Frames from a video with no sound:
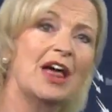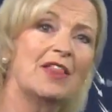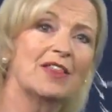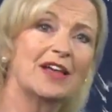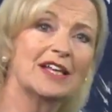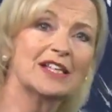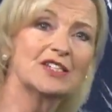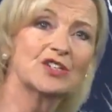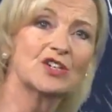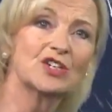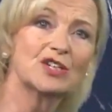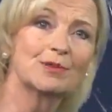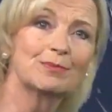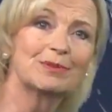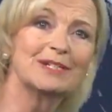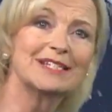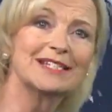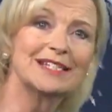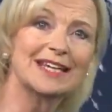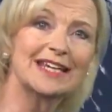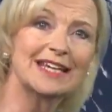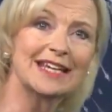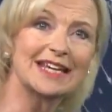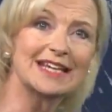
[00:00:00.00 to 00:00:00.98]
That's going to be
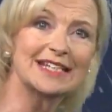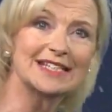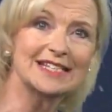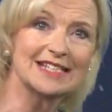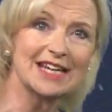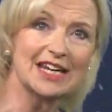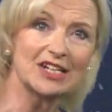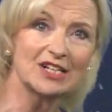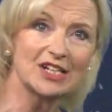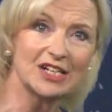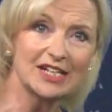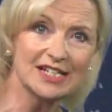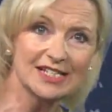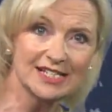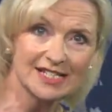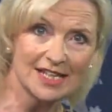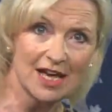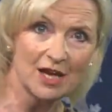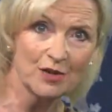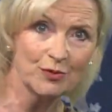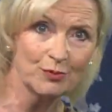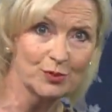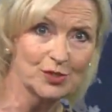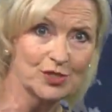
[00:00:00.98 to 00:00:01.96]
sinking steadily
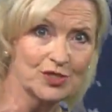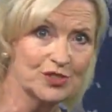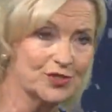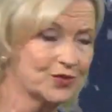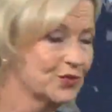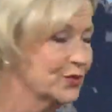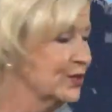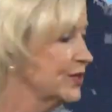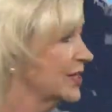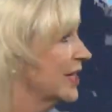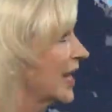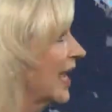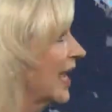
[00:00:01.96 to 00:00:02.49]
southwards through the